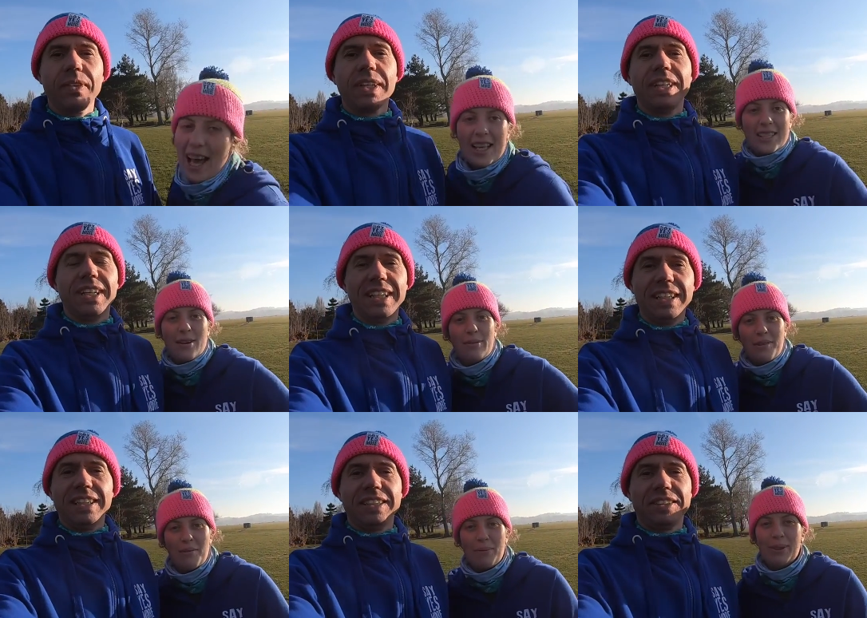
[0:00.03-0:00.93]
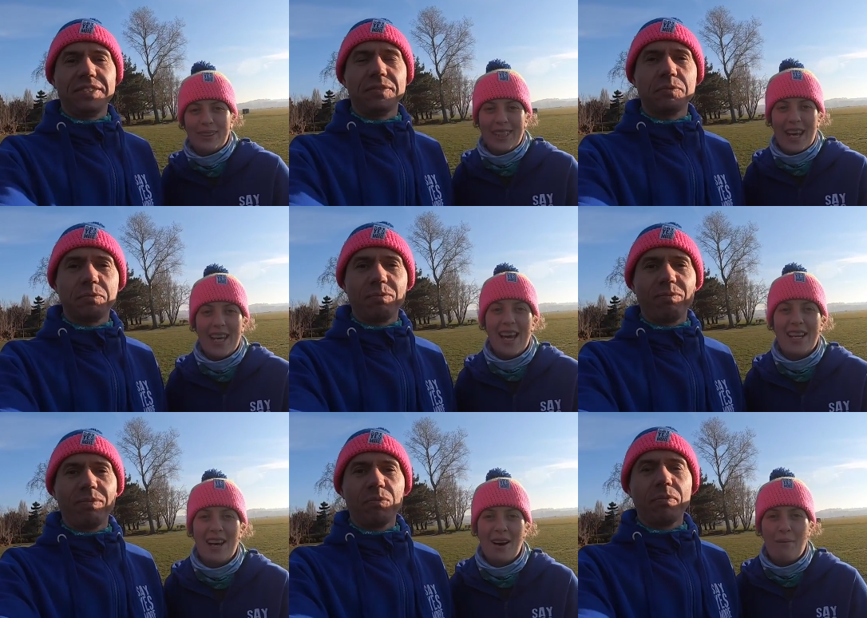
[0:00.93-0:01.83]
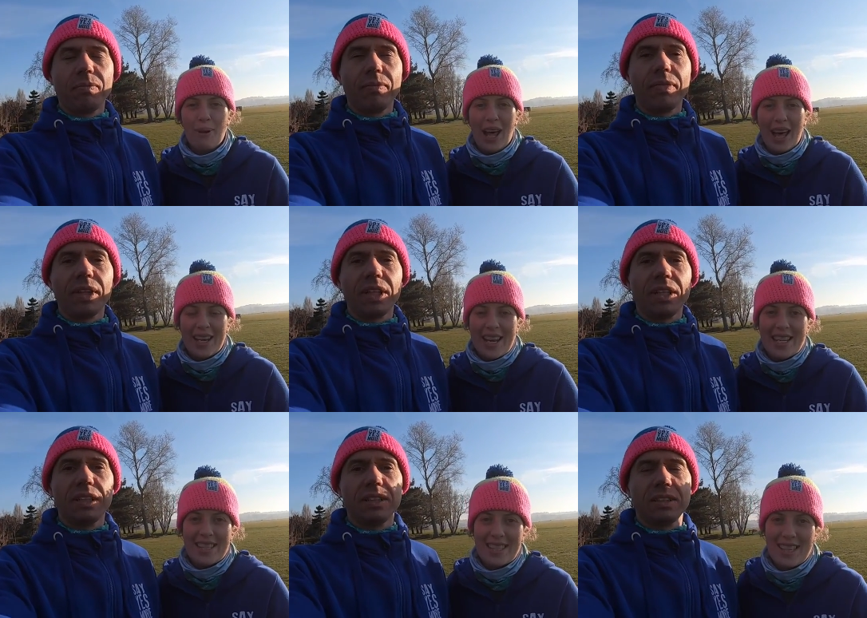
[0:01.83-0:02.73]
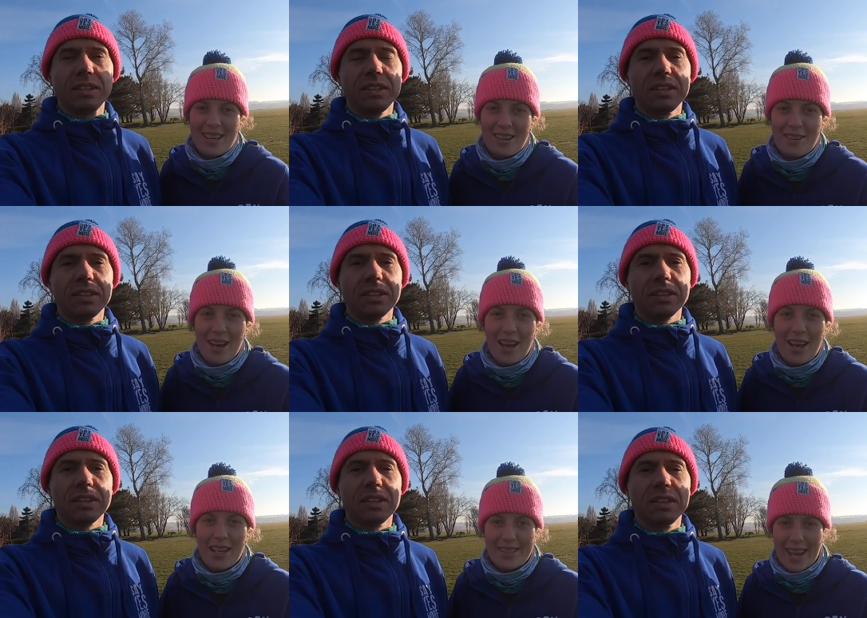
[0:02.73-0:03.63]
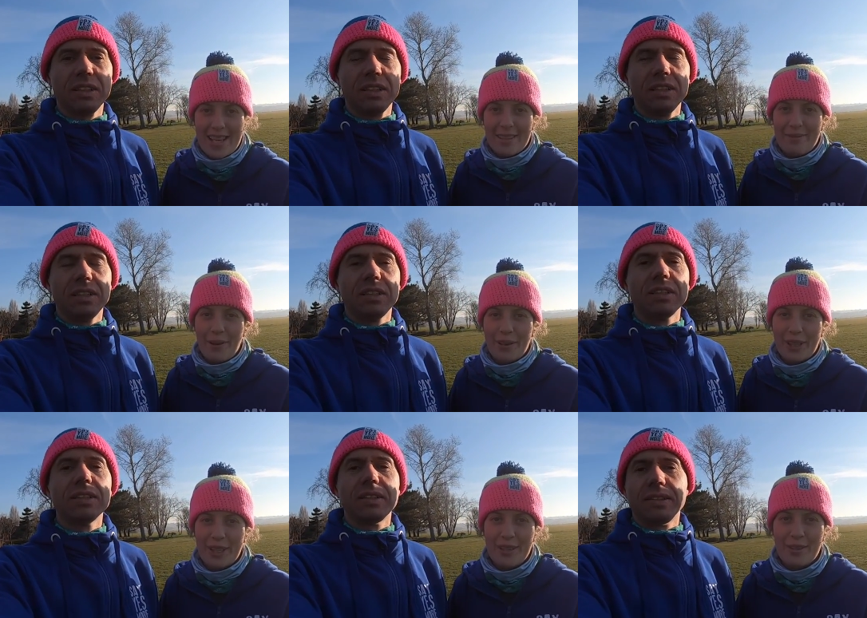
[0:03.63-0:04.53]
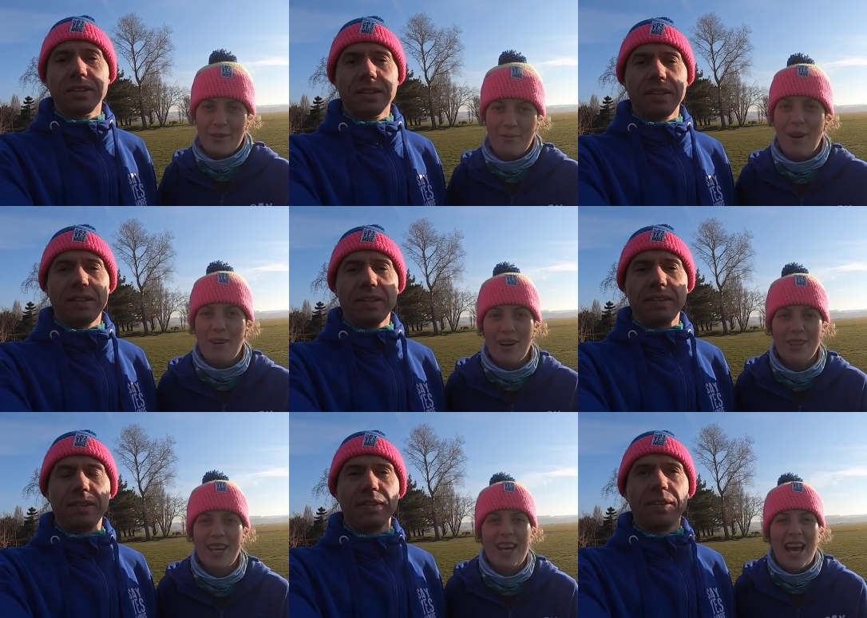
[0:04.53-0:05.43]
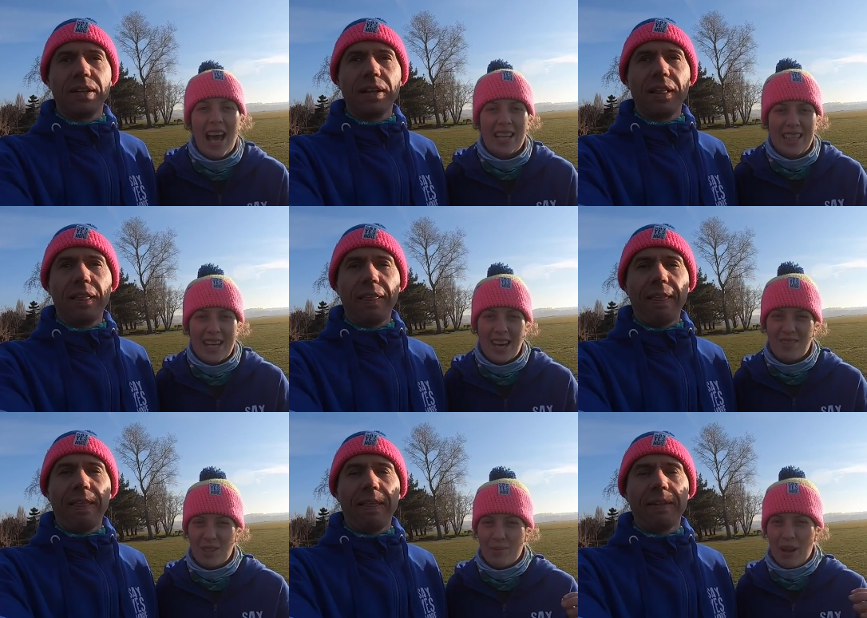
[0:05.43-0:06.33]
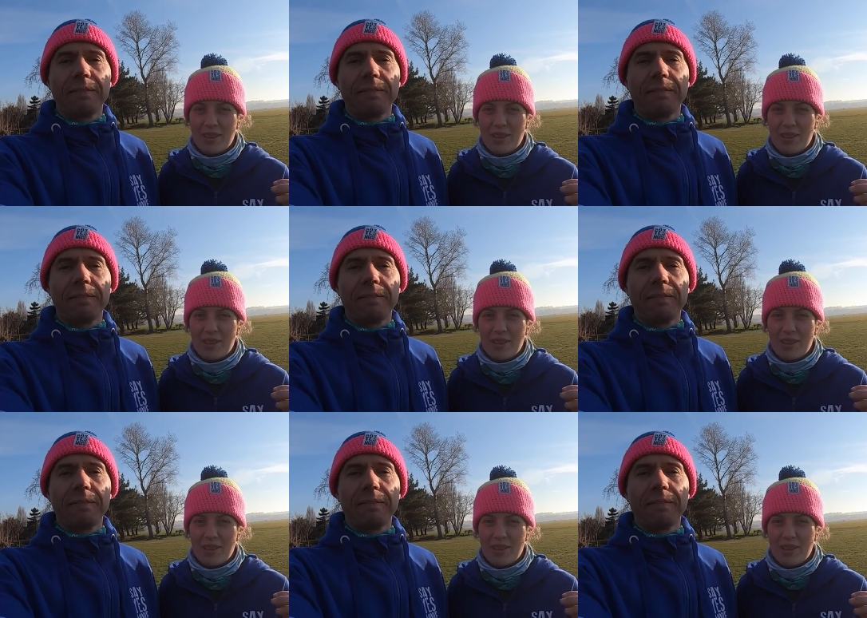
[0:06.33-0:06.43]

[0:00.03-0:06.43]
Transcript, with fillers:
Speaker 1: Uh, so we're in Poole today and our plan is to uh, take the folding canoe that we've borrowed and take it over to